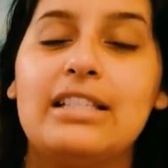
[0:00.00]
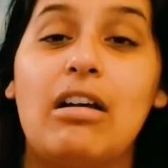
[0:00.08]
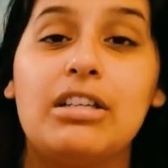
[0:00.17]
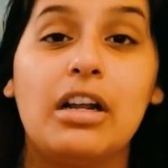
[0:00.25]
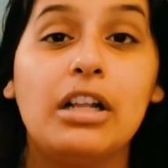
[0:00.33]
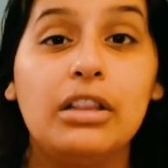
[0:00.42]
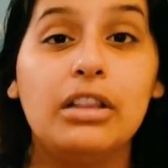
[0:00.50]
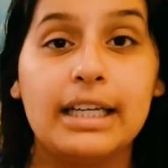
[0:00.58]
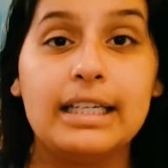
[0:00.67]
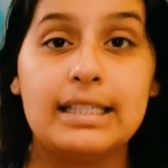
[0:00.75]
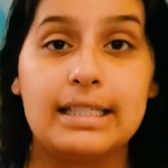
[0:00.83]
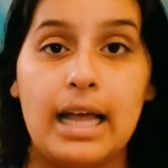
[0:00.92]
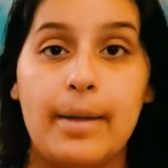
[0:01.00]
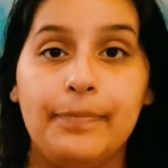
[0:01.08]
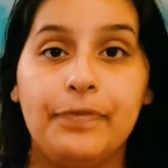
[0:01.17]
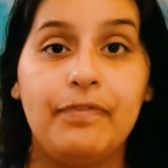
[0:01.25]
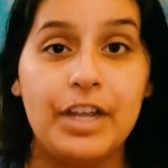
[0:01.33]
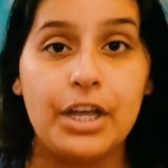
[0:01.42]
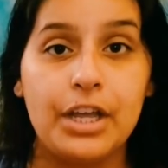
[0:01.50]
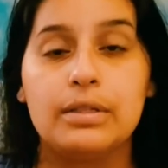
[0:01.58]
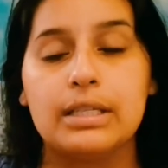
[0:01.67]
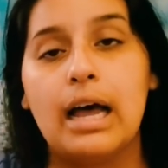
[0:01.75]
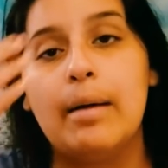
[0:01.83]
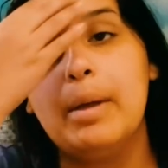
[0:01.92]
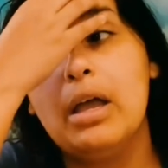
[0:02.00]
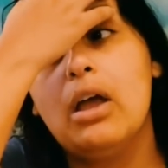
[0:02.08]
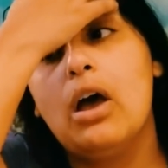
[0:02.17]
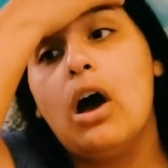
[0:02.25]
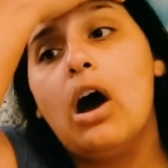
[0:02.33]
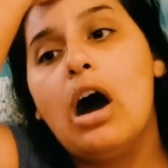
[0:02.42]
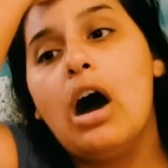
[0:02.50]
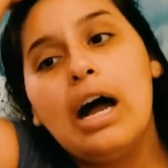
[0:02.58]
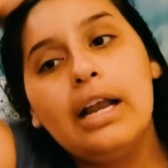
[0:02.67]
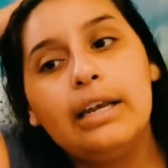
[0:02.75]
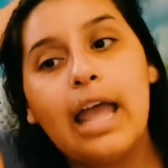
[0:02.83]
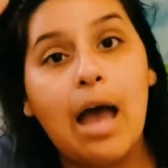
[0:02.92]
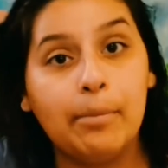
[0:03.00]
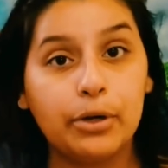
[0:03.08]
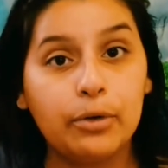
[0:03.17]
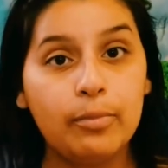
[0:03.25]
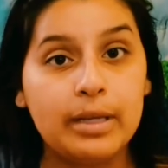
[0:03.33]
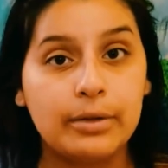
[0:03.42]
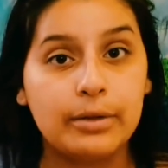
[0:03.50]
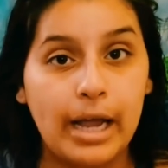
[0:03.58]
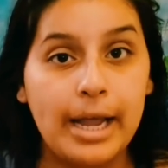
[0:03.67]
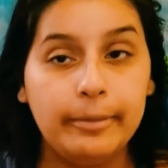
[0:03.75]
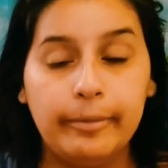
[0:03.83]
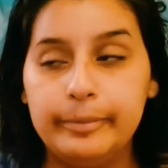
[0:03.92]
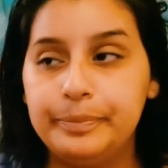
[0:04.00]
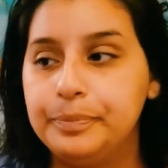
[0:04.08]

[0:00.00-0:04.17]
so I started looking some videos up on amigurumi, right?